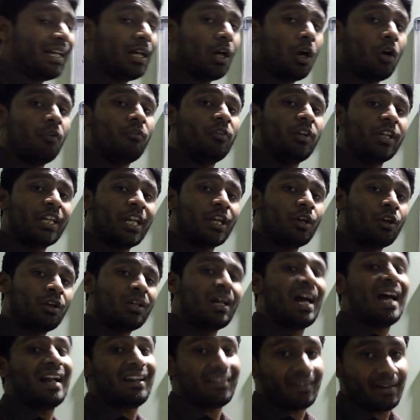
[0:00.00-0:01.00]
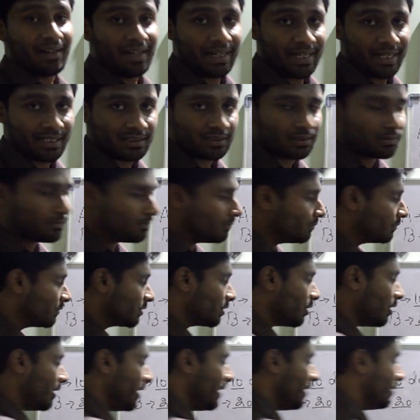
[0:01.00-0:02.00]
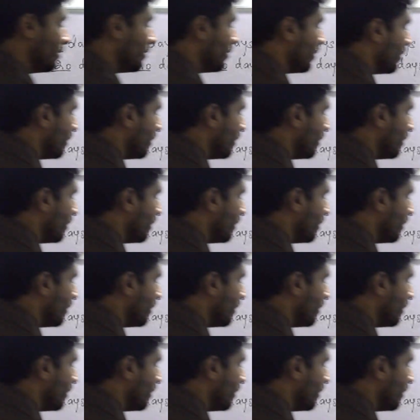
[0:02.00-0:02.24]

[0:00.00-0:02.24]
working on alternate days. Got it?